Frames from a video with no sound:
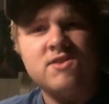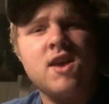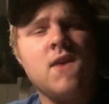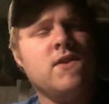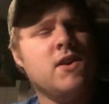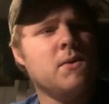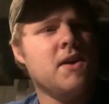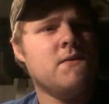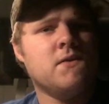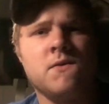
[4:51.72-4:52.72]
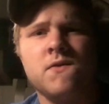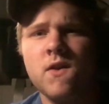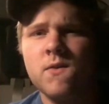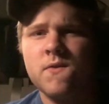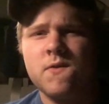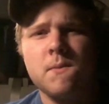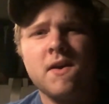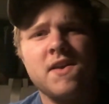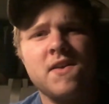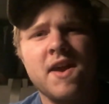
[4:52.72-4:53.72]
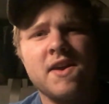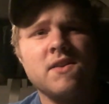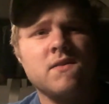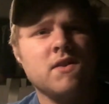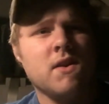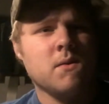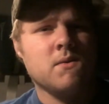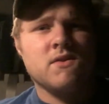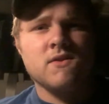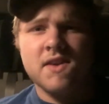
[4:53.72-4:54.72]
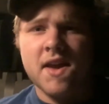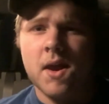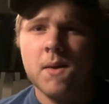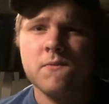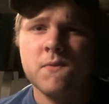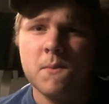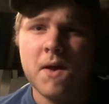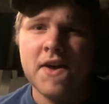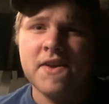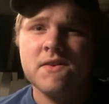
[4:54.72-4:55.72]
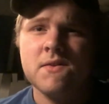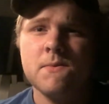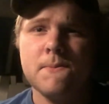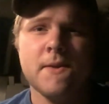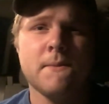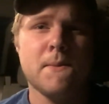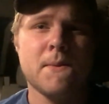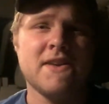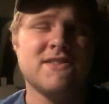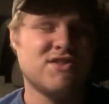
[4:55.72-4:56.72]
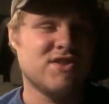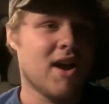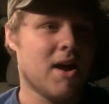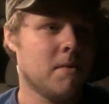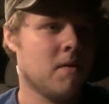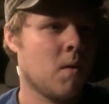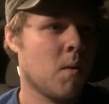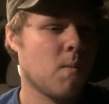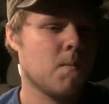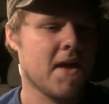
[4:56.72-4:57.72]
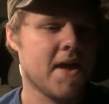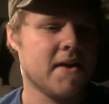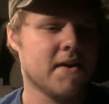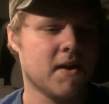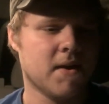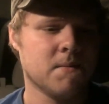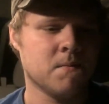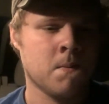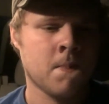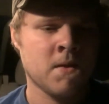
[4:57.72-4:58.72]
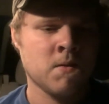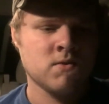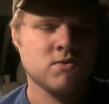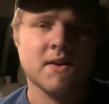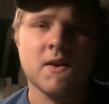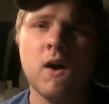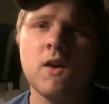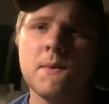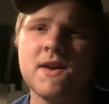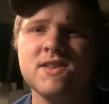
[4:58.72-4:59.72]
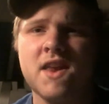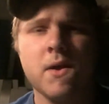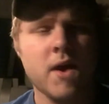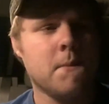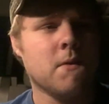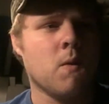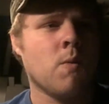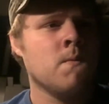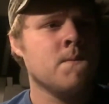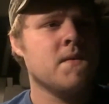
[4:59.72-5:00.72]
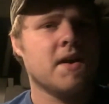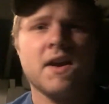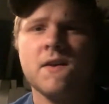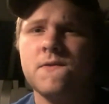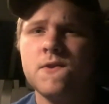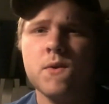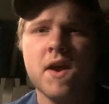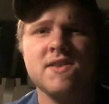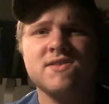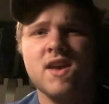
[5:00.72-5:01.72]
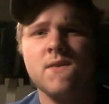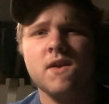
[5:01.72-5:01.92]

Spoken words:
Chevy or whatever, with the money that I could, get up from my minimum wage job. And So I called him. I said, hey, Grandpa, I got a few grand saved